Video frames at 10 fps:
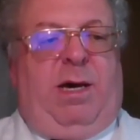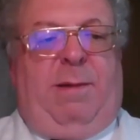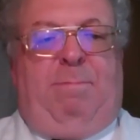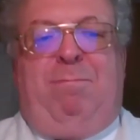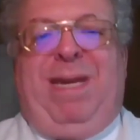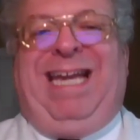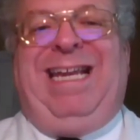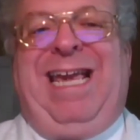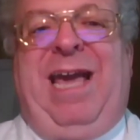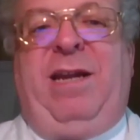
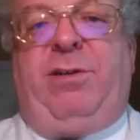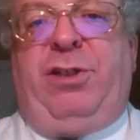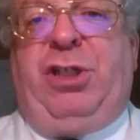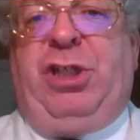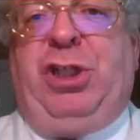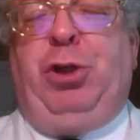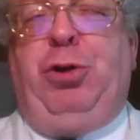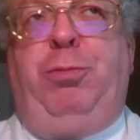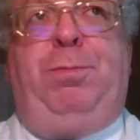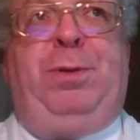mediator
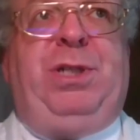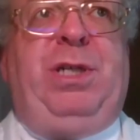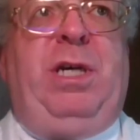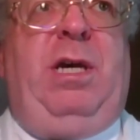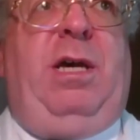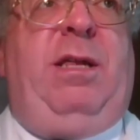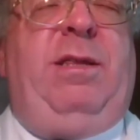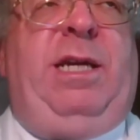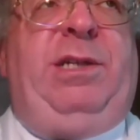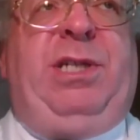soups,
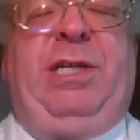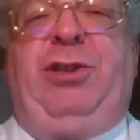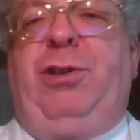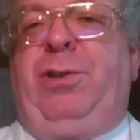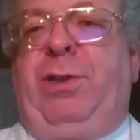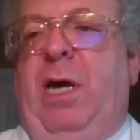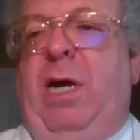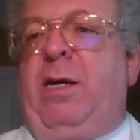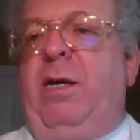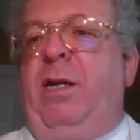these tissues are
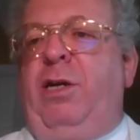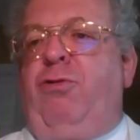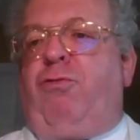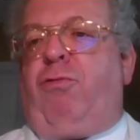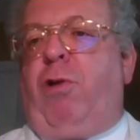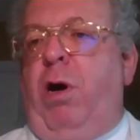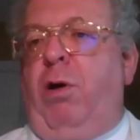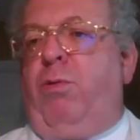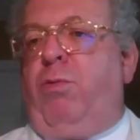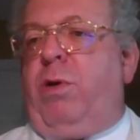not going to
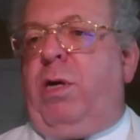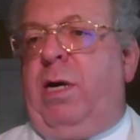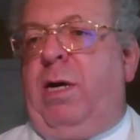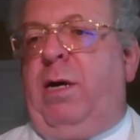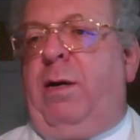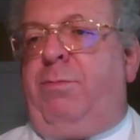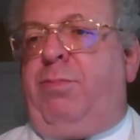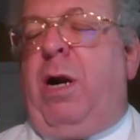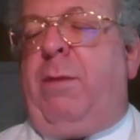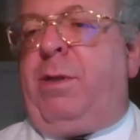grow
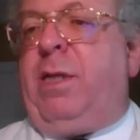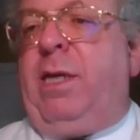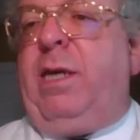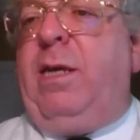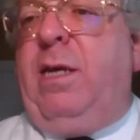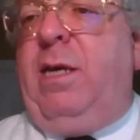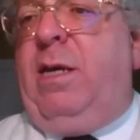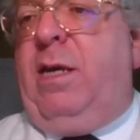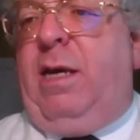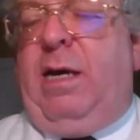properly.
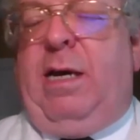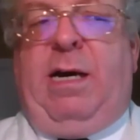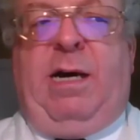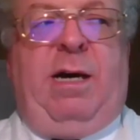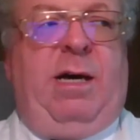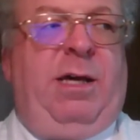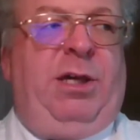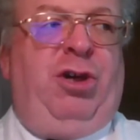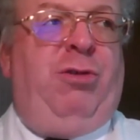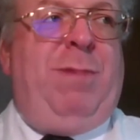
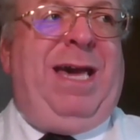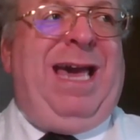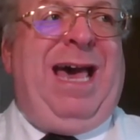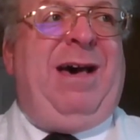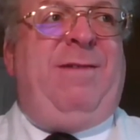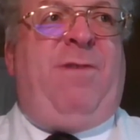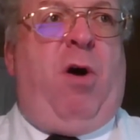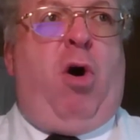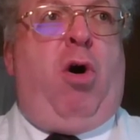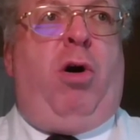You may have
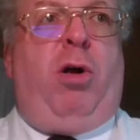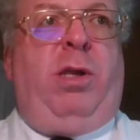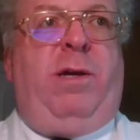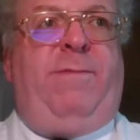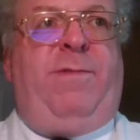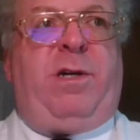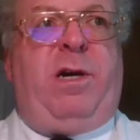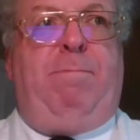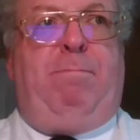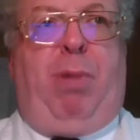all of the
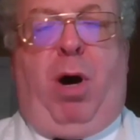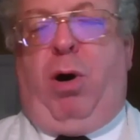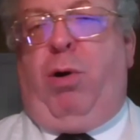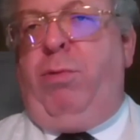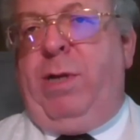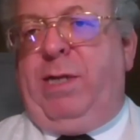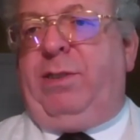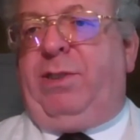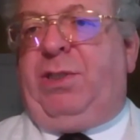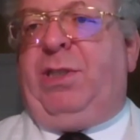
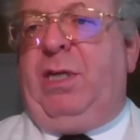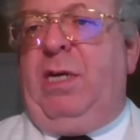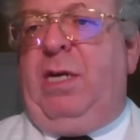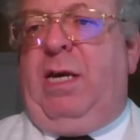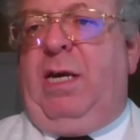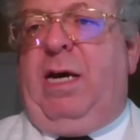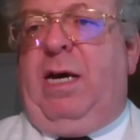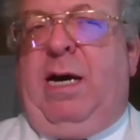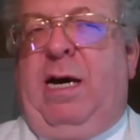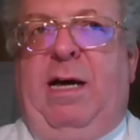components
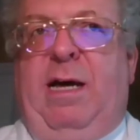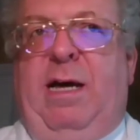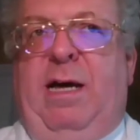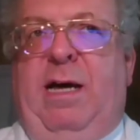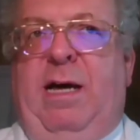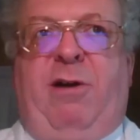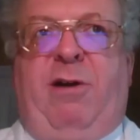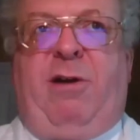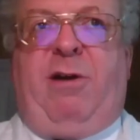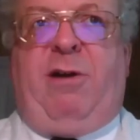that are
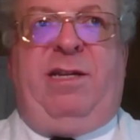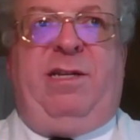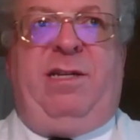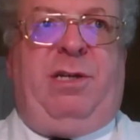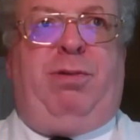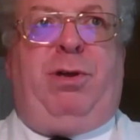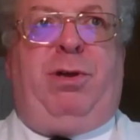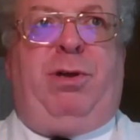needed to put